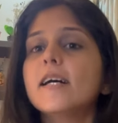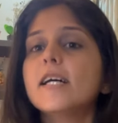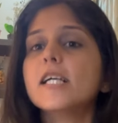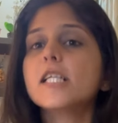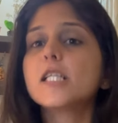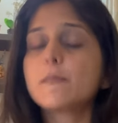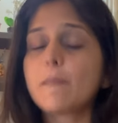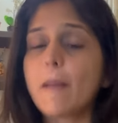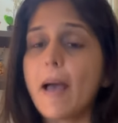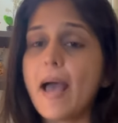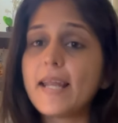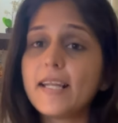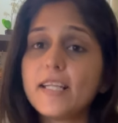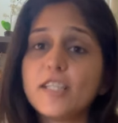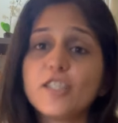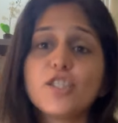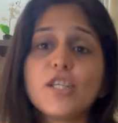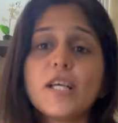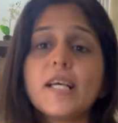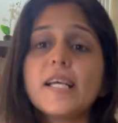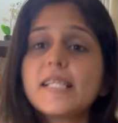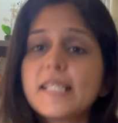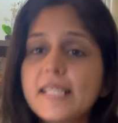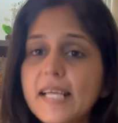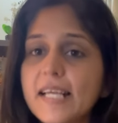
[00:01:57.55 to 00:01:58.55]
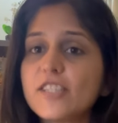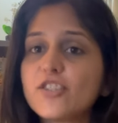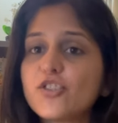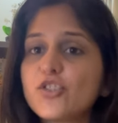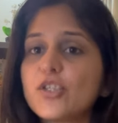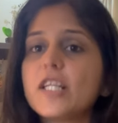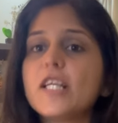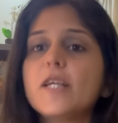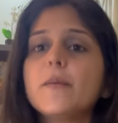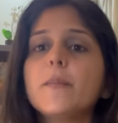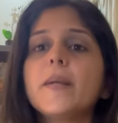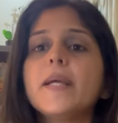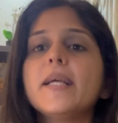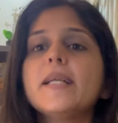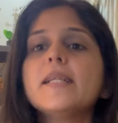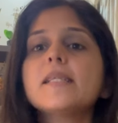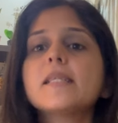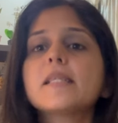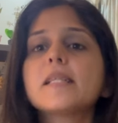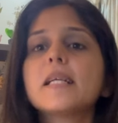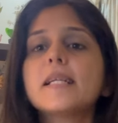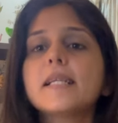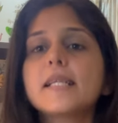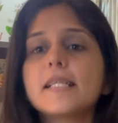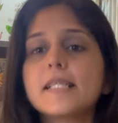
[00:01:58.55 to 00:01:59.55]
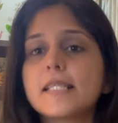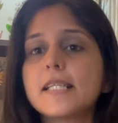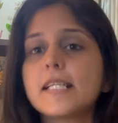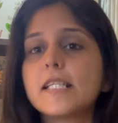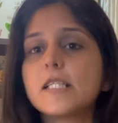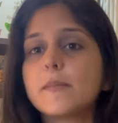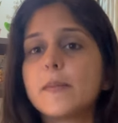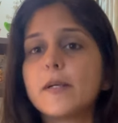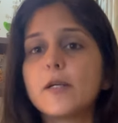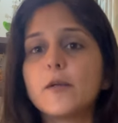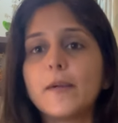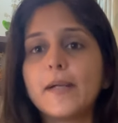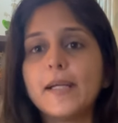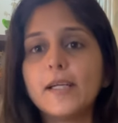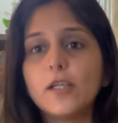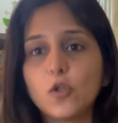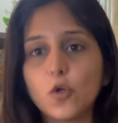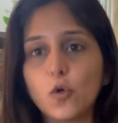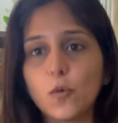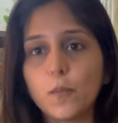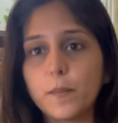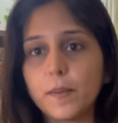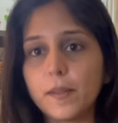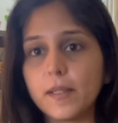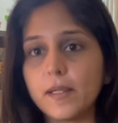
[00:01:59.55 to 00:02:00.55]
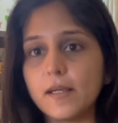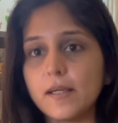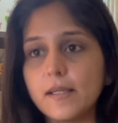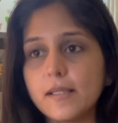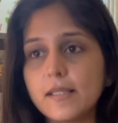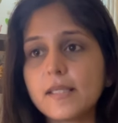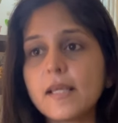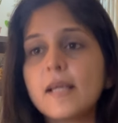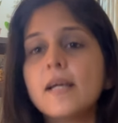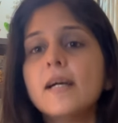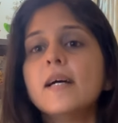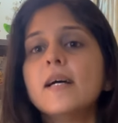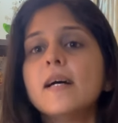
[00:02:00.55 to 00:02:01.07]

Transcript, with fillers: span essentially means the distance between two piers